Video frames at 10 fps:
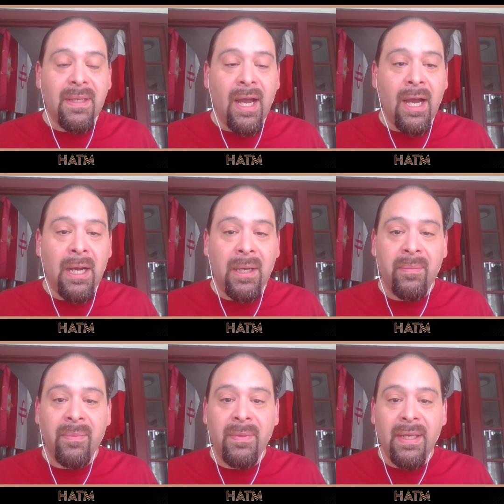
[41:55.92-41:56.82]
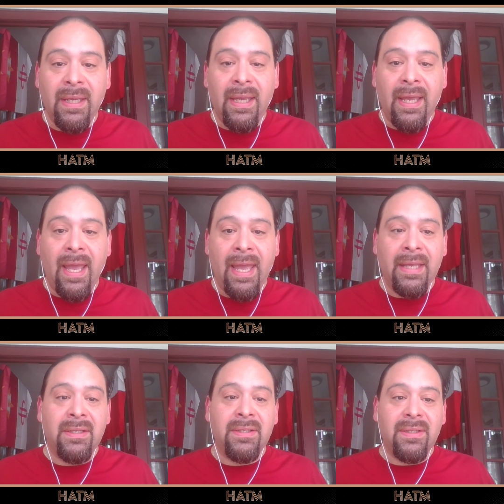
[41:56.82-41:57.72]

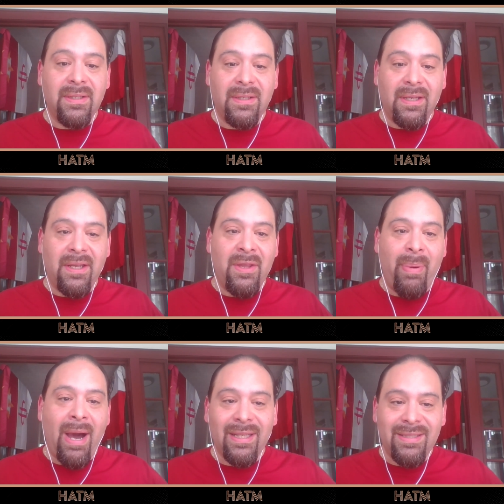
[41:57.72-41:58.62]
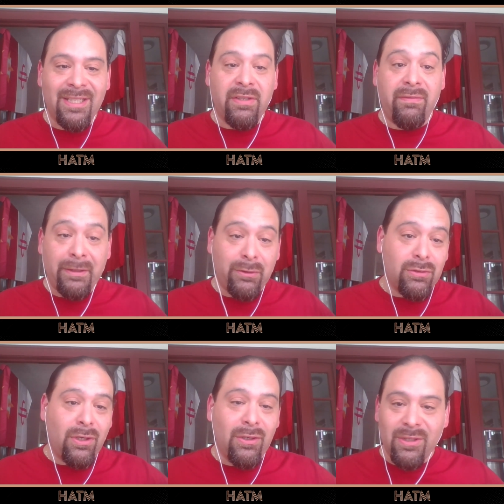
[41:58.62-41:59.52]
And the politics of
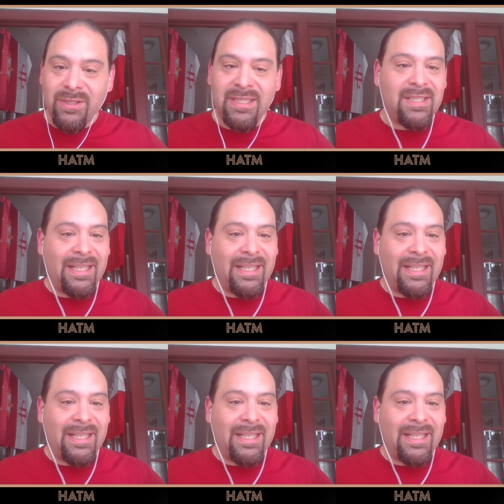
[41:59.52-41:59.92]
vatos locos is